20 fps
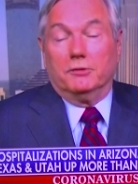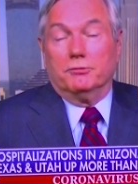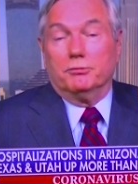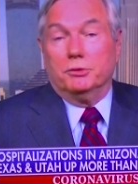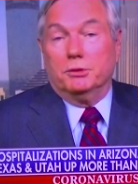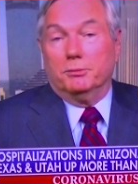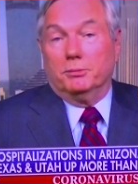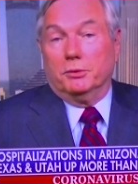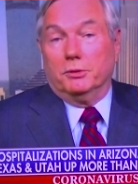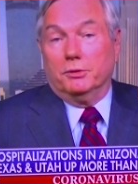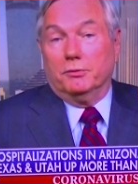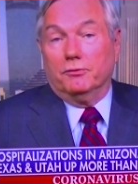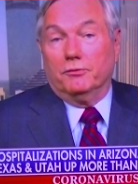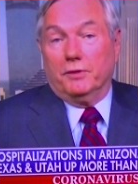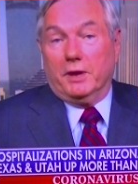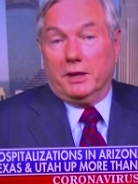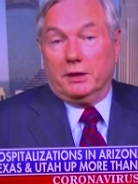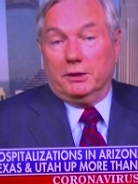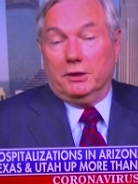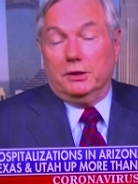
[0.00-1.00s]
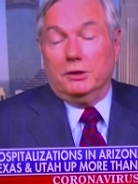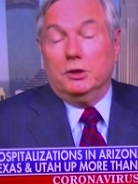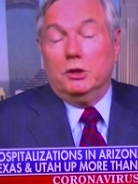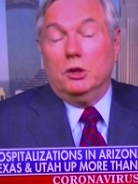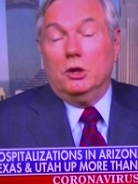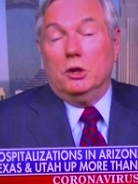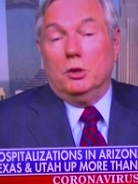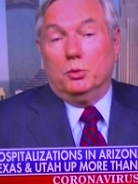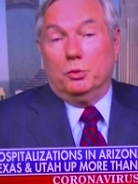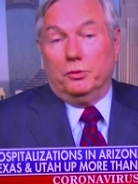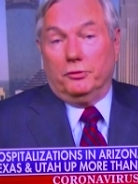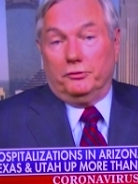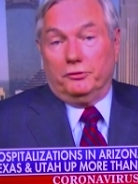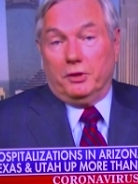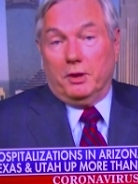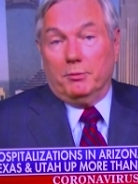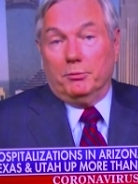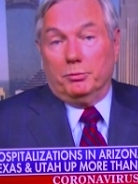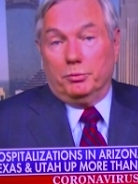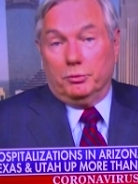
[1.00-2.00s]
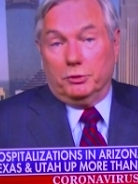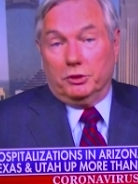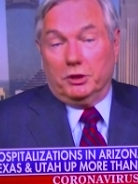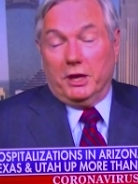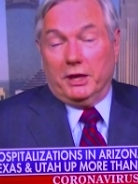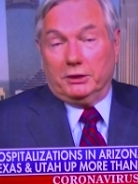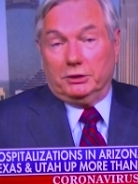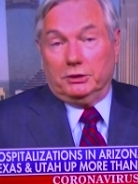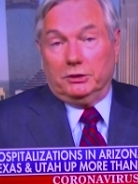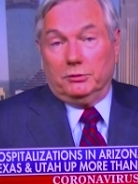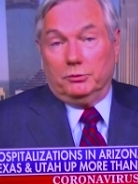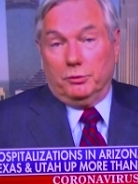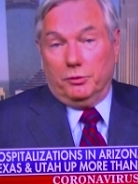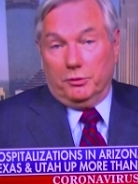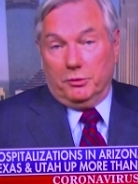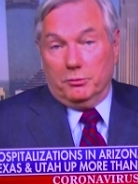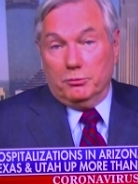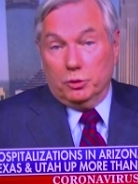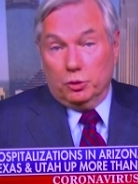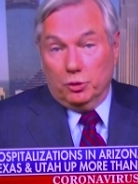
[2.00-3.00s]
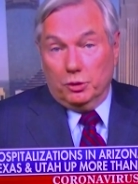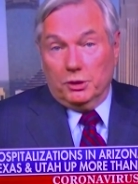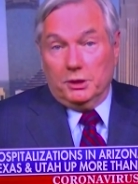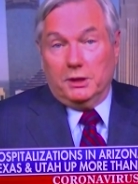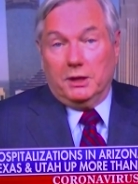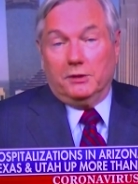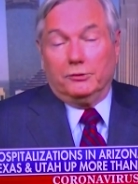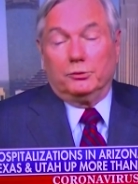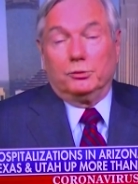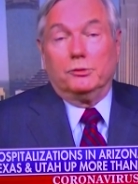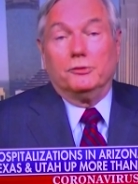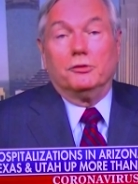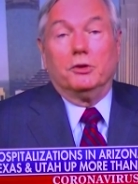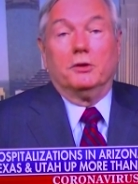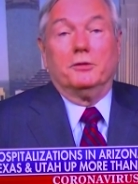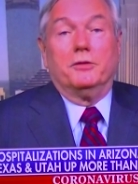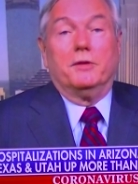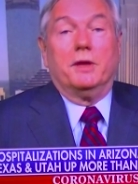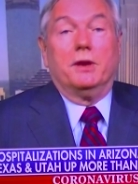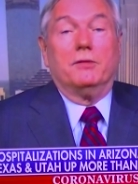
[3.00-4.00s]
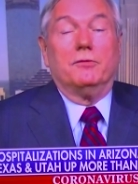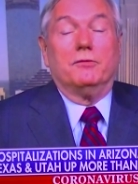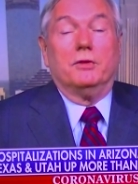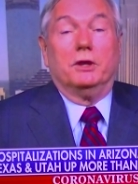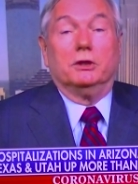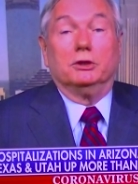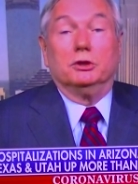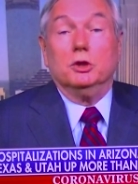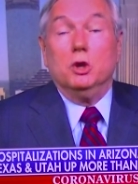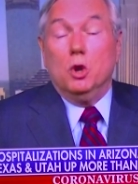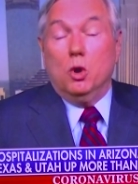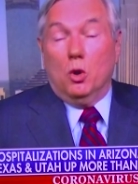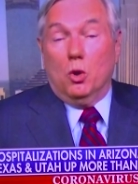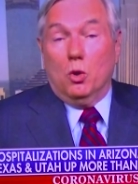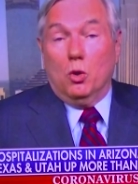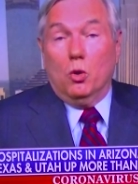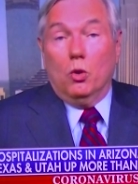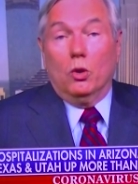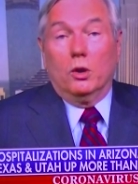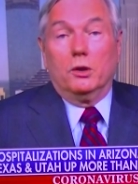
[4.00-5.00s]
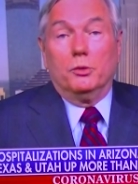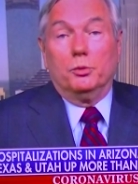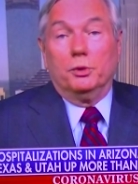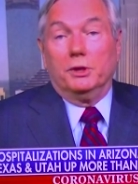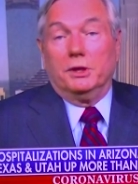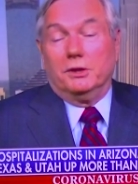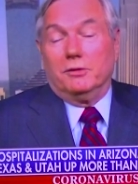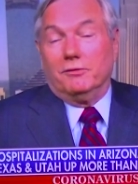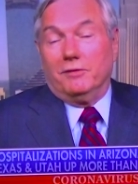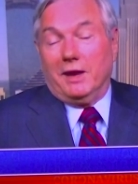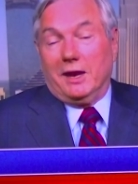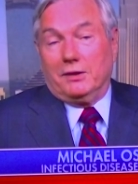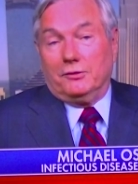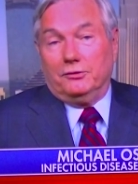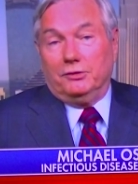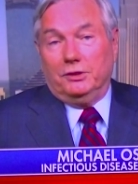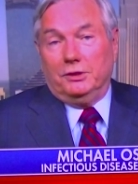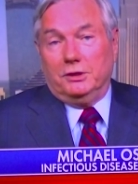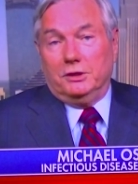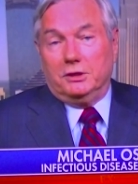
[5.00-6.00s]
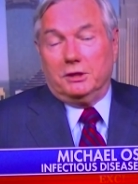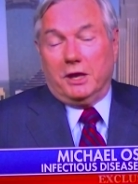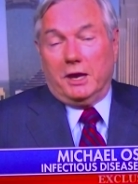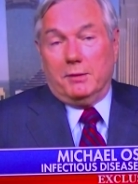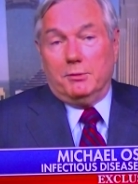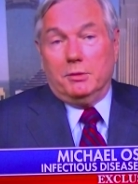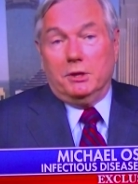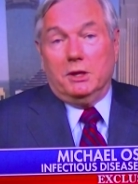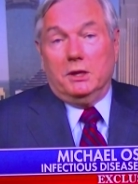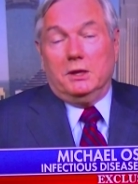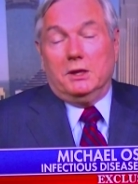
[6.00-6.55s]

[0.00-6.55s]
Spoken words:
of people infected with some protection with immunity as a result of that infection, or we get a vaccine in time.